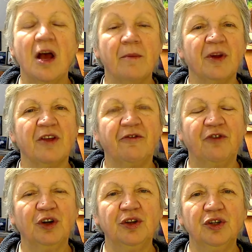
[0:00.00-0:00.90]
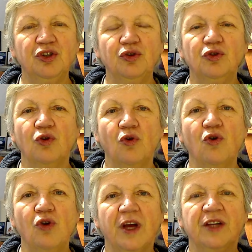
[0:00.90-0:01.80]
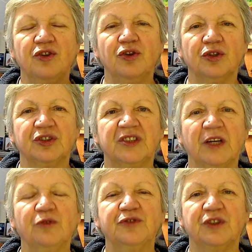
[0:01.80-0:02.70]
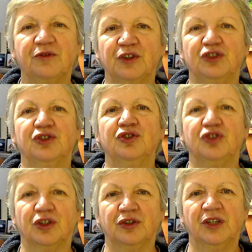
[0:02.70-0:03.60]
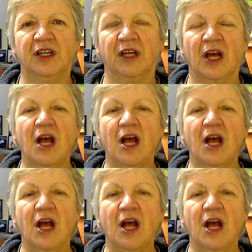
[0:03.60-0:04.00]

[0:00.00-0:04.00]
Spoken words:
But the further you go in your self-sufficient journey,